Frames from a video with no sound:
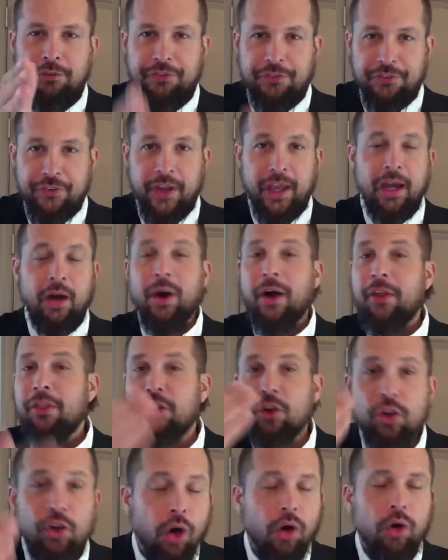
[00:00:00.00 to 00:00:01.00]
fail at their
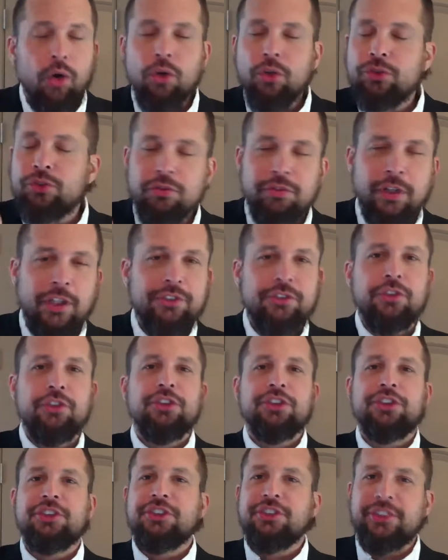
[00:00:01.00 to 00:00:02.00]
goals or
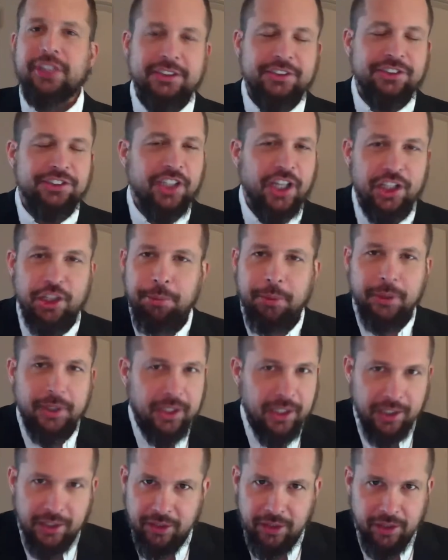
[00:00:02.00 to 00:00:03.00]
resolutions they set at the
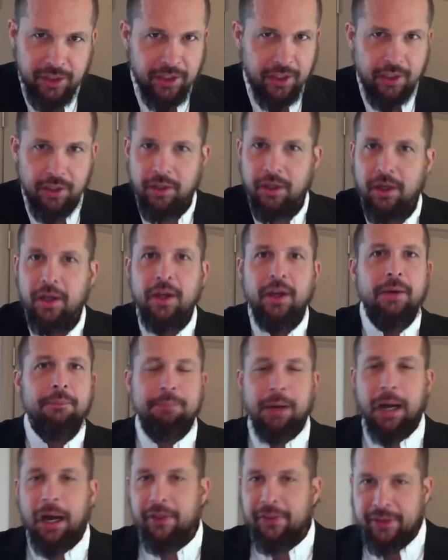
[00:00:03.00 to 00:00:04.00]
beginning of the year
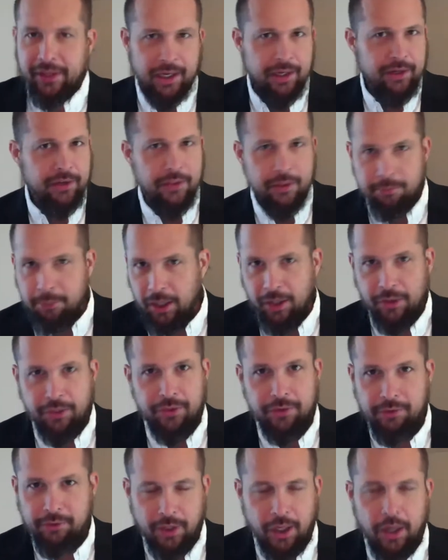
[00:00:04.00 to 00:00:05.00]
by the end of the month,
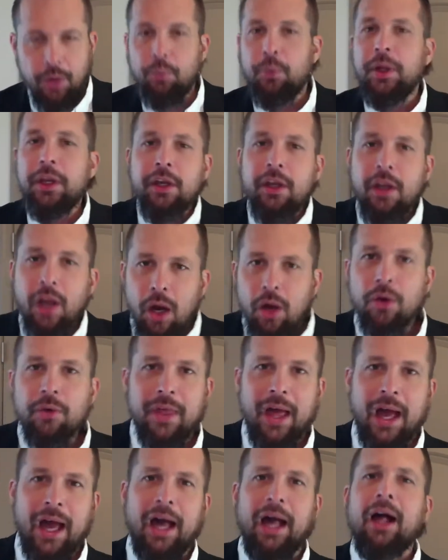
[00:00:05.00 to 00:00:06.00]
right? We know
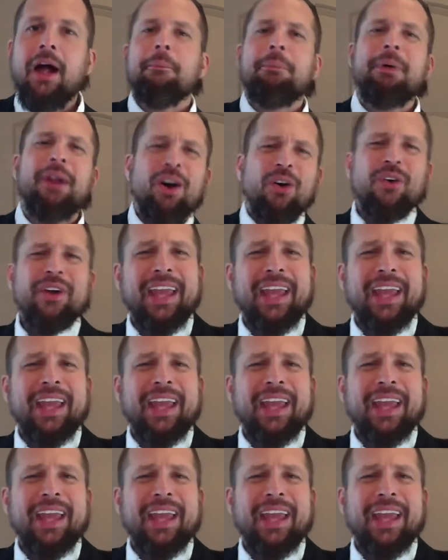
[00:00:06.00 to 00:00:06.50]
that. But I don't